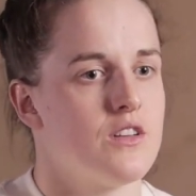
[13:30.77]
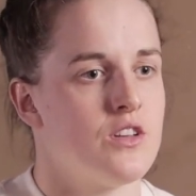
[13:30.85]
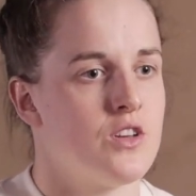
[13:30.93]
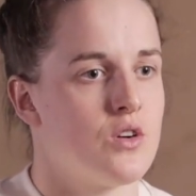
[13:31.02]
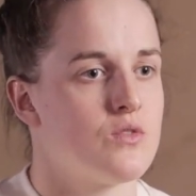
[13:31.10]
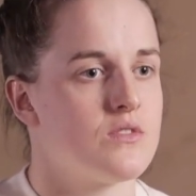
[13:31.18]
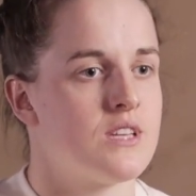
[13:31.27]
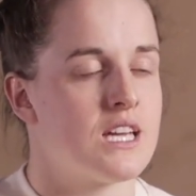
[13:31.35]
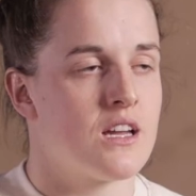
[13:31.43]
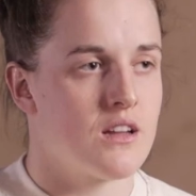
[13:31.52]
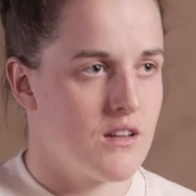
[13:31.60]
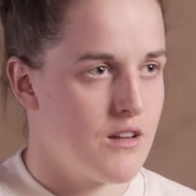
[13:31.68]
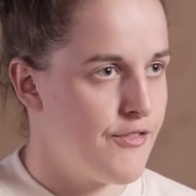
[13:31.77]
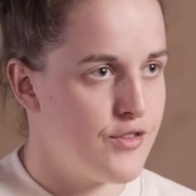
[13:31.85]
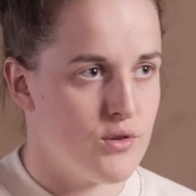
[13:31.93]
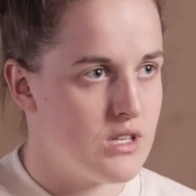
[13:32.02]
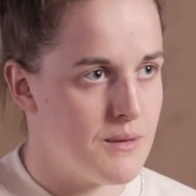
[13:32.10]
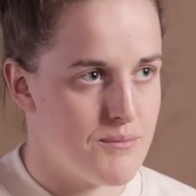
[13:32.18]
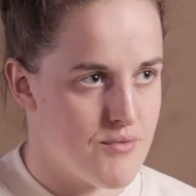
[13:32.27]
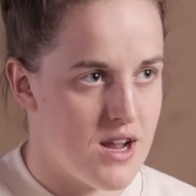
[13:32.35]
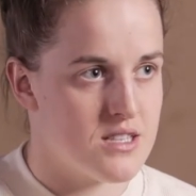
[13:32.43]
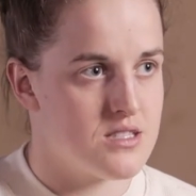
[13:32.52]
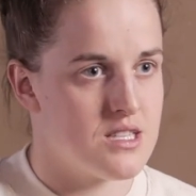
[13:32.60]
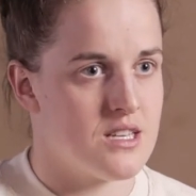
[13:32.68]
you know, take a, a few deep
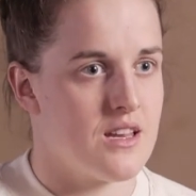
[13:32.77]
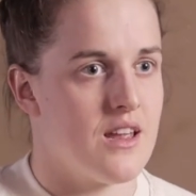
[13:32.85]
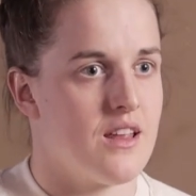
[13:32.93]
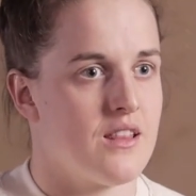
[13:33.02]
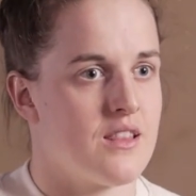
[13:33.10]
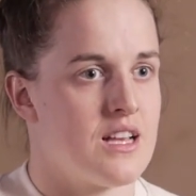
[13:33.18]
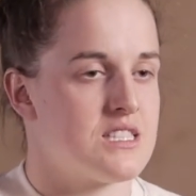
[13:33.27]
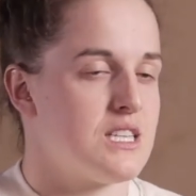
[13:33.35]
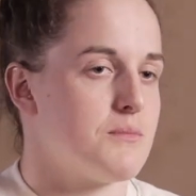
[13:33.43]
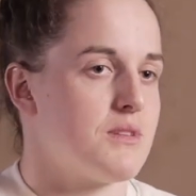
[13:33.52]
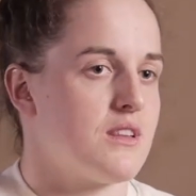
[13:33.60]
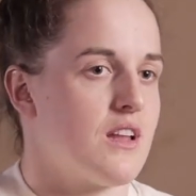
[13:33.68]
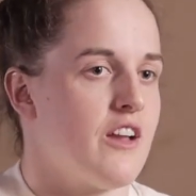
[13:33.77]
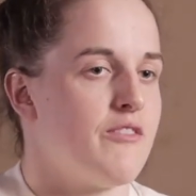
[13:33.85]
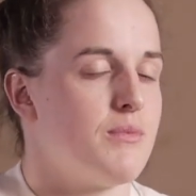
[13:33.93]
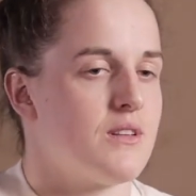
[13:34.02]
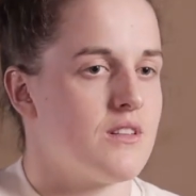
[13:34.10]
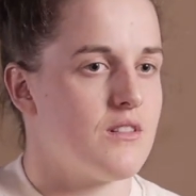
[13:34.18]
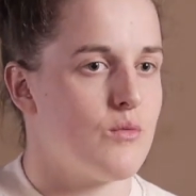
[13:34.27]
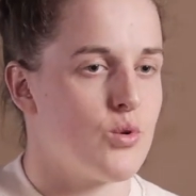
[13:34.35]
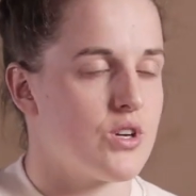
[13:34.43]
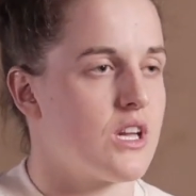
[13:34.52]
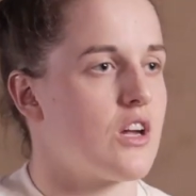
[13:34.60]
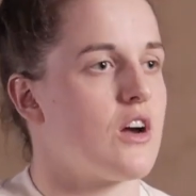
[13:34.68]
breaths. And that's something that I've been
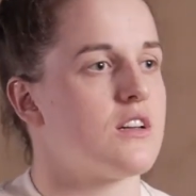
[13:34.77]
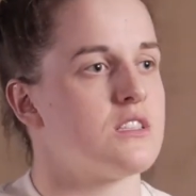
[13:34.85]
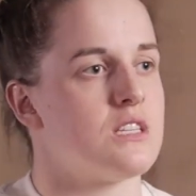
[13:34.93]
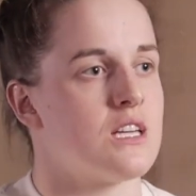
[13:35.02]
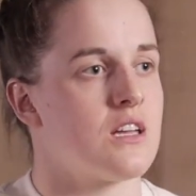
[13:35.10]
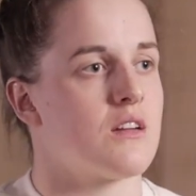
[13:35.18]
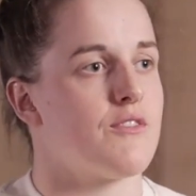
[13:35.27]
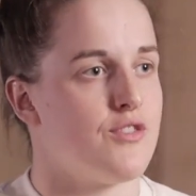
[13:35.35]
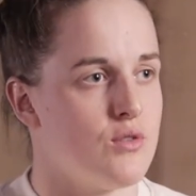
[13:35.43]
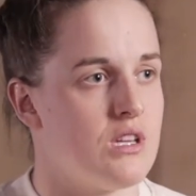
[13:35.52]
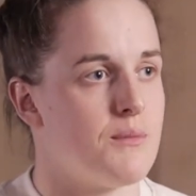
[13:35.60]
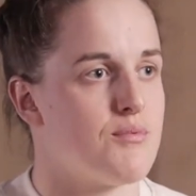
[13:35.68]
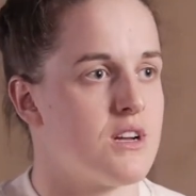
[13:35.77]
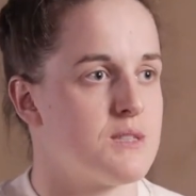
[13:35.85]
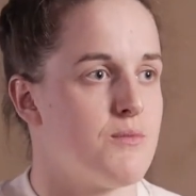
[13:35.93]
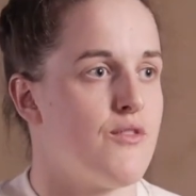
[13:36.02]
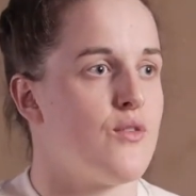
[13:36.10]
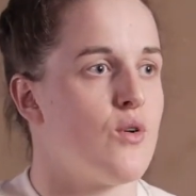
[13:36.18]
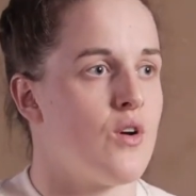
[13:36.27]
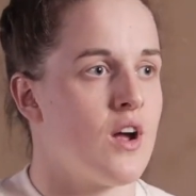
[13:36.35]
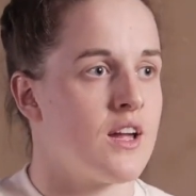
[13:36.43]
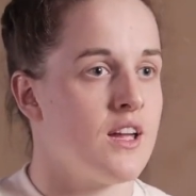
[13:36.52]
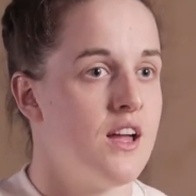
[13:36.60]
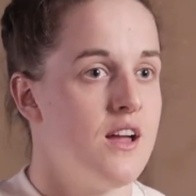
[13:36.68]
working on is taking a few deep breaths before
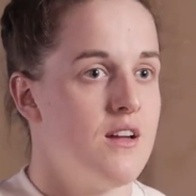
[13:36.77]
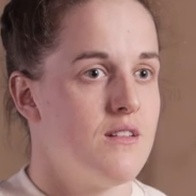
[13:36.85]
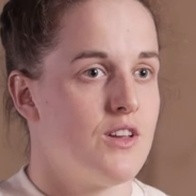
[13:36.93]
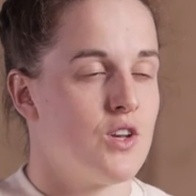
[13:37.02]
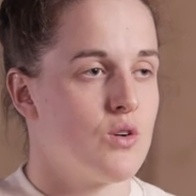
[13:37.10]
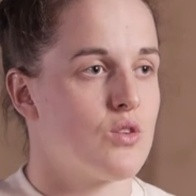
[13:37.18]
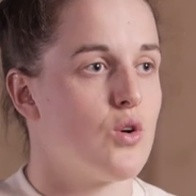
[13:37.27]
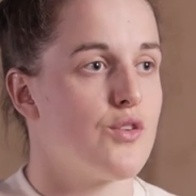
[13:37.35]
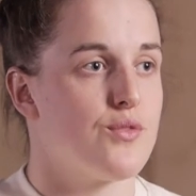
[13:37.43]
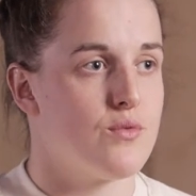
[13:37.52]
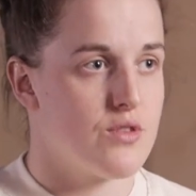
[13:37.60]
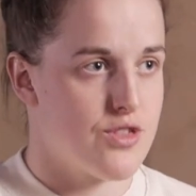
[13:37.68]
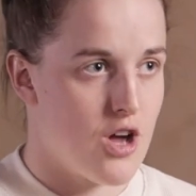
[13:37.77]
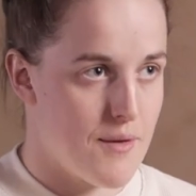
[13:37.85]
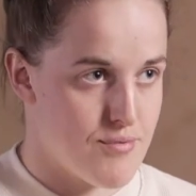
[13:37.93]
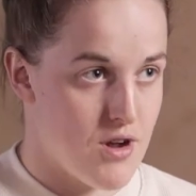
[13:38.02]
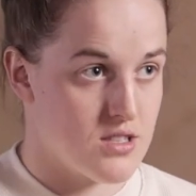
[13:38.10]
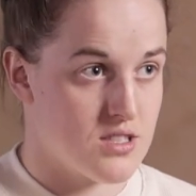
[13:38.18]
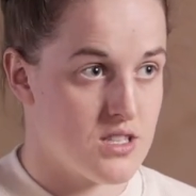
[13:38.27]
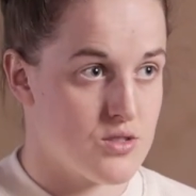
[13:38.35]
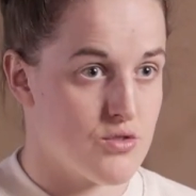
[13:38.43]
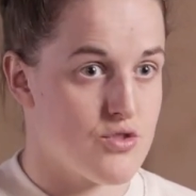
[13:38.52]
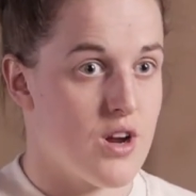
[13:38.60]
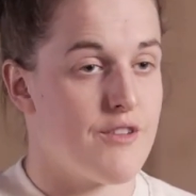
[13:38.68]
I, you know, go through a thought process
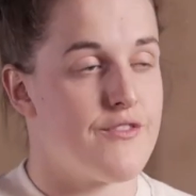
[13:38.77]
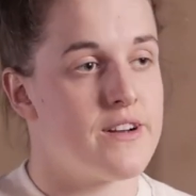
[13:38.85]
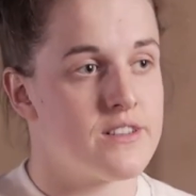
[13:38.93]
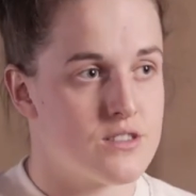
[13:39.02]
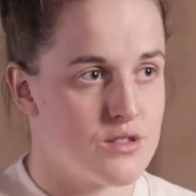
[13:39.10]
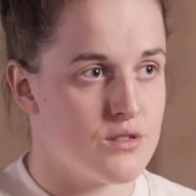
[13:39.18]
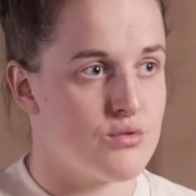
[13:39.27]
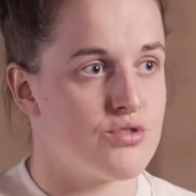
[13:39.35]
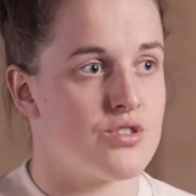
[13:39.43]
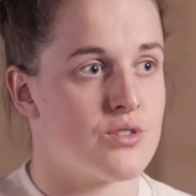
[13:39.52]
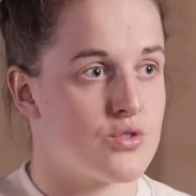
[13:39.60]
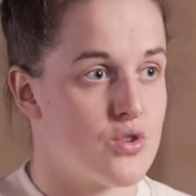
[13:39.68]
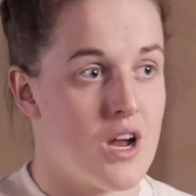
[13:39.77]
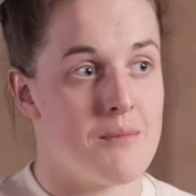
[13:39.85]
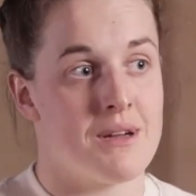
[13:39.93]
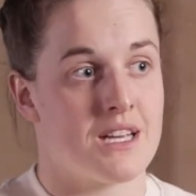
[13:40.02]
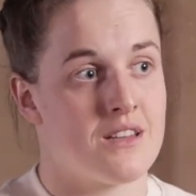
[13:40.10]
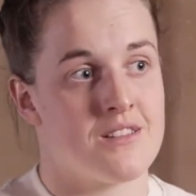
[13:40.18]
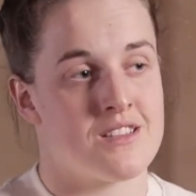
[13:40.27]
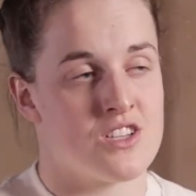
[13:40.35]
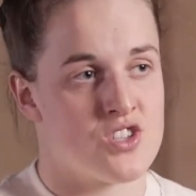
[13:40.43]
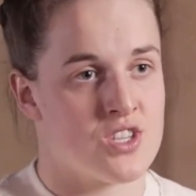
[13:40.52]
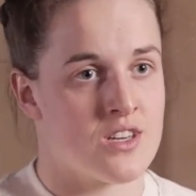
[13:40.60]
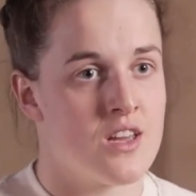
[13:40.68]
or try and find a solution or try and make a
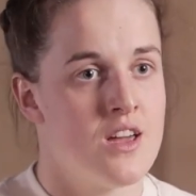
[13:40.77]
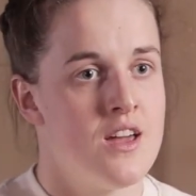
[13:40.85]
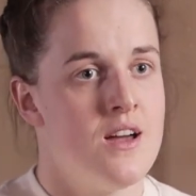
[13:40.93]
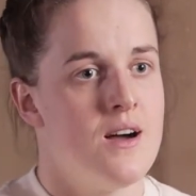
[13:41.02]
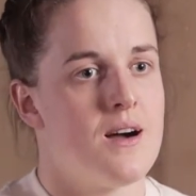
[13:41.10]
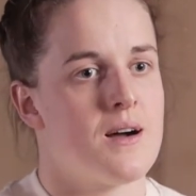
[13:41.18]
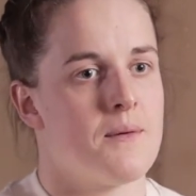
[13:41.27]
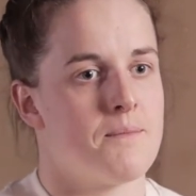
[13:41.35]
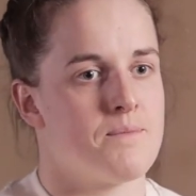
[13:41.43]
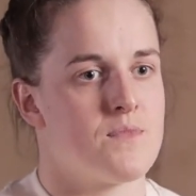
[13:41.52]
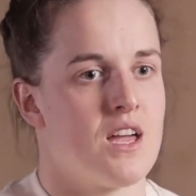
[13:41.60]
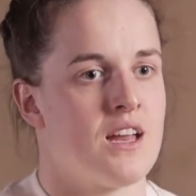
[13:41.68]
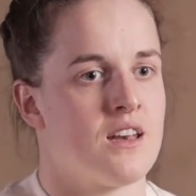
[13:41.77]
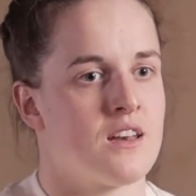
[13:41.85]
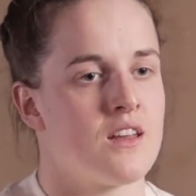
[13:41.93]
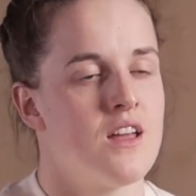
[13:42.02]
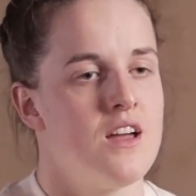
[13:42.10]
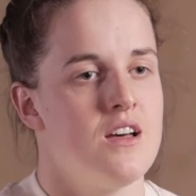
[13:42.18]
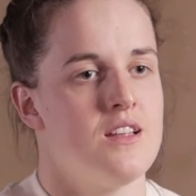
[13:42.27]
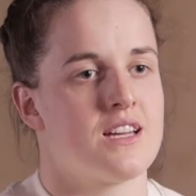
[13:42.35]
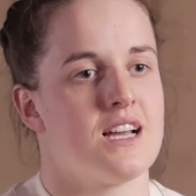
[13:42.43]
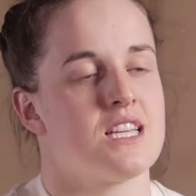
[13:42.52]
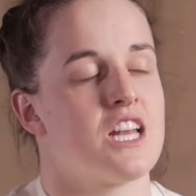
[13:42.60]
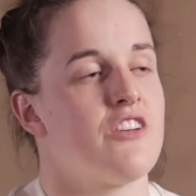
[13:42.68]
decision. Um, and like
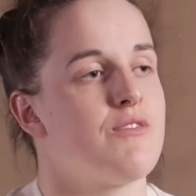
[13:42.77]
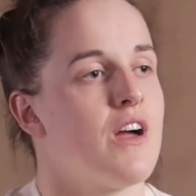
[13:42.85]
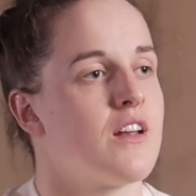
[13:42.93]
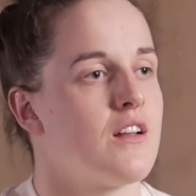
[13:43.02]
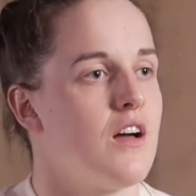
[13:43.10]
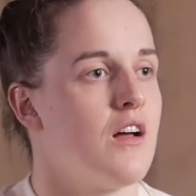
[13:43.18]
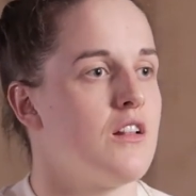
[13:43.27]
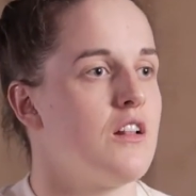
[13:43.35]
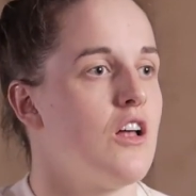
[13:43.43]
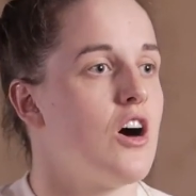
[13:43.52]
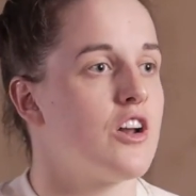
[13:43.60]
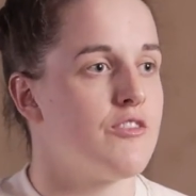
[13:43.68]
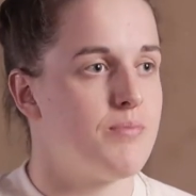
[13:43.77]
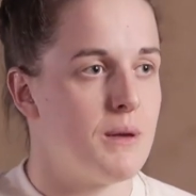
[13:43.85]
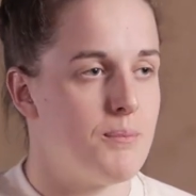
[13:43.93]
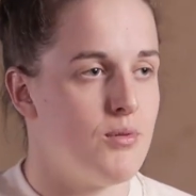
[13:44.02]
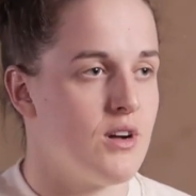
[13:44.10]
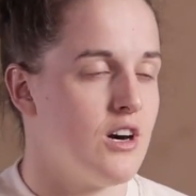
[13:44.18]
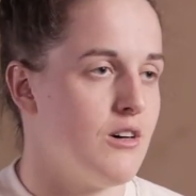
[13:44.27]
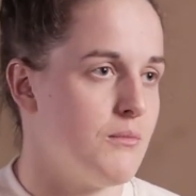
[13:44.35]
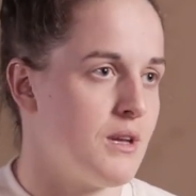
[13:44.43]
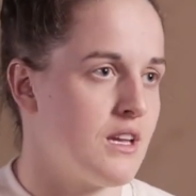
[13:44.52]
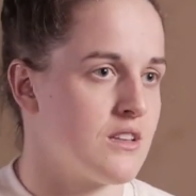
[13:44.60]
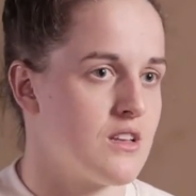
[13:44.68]
I said, I've had a, lot of people help
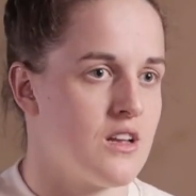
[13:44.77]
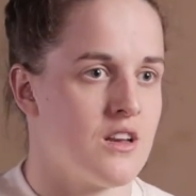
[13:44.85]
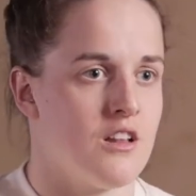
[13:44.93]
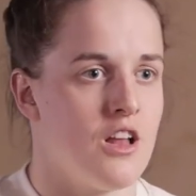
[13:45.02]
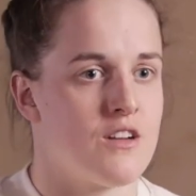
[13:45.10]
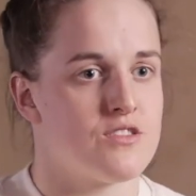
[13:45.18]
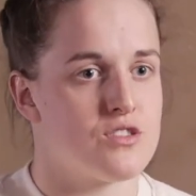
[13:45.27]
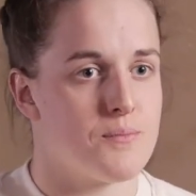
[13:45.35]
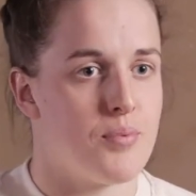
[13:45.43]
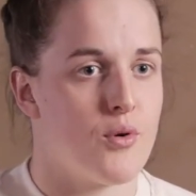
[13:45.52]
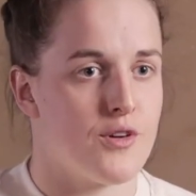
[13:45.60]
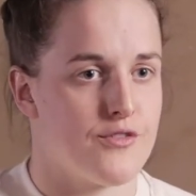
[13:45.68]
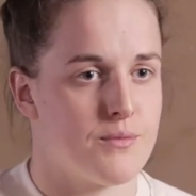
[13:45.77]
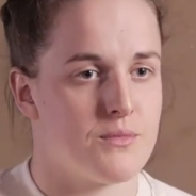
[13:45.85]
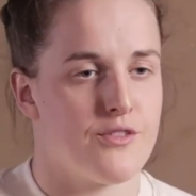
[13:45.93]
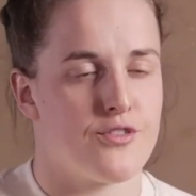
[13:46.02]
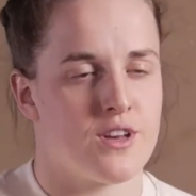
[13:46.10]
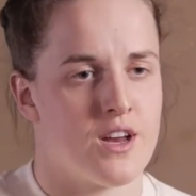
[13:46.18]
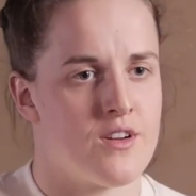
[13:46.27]
me and, and, a lot of support from different